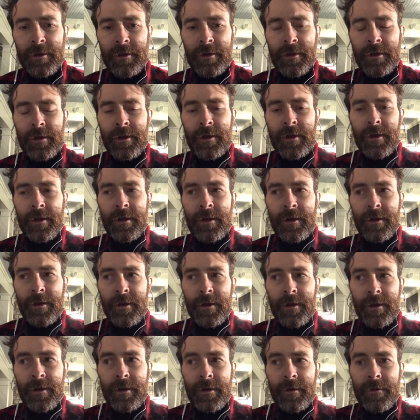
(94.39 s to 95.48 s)

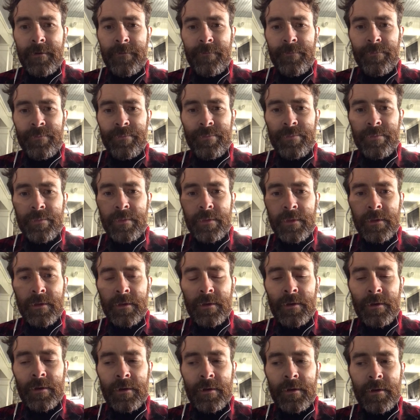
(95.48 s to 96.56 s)

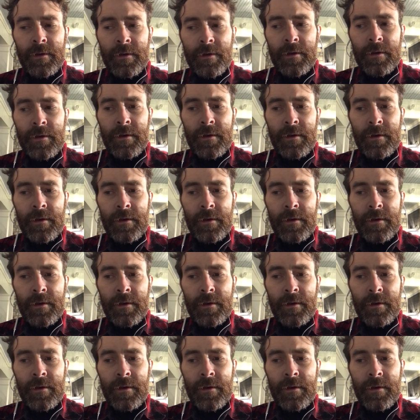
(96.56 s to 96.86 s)
Nothing is said.